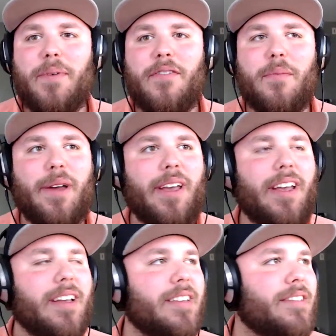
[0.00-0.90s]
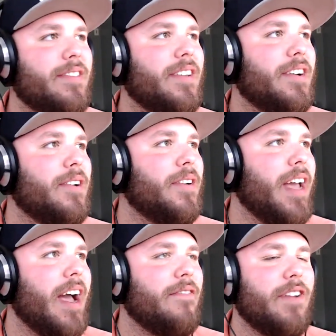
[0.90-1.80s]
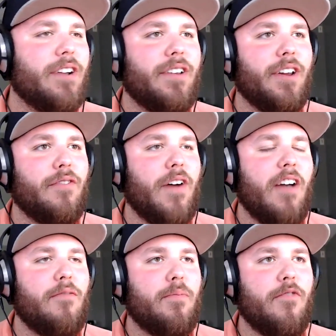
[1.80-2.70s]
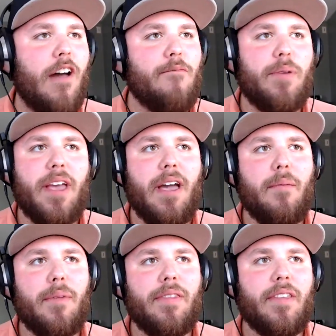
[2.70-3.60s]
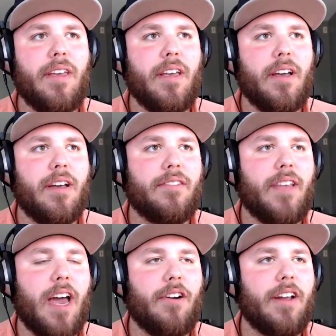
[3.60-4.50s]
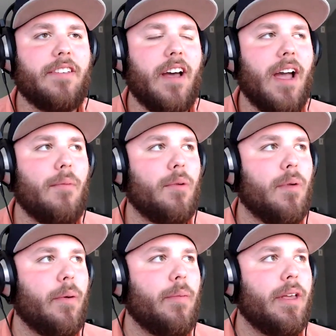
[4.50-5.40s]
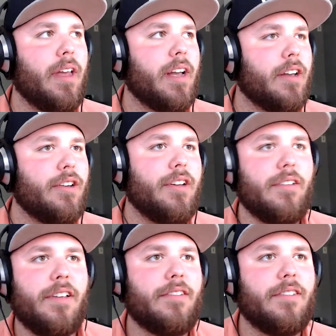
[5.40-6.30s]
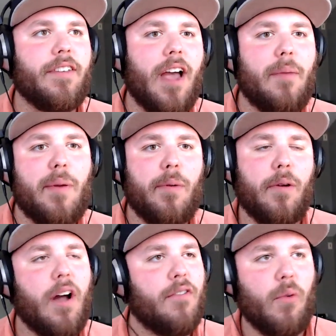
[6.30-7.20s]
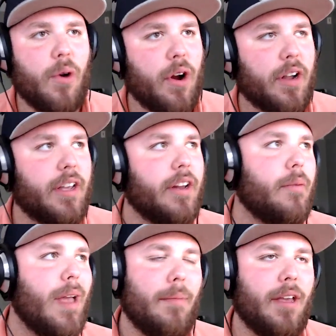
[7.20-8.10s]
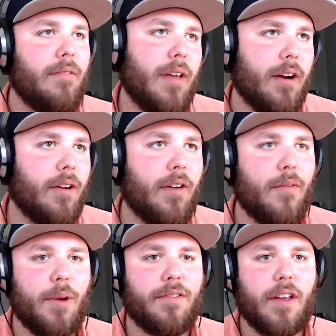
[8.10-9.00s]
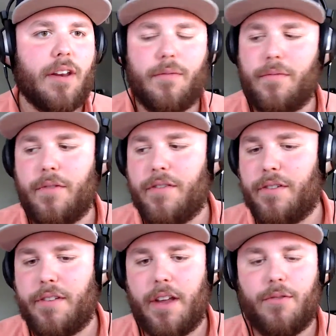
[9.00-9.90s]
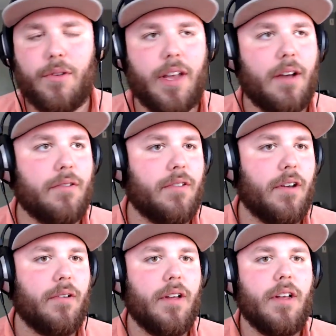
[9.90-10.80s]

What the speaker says: everybody? So yeah, I figured 5 p.m. in the Saturday time would probably be like a good decent time. People are off of work, maybe, I don't know, everybody's got a different schedule now. So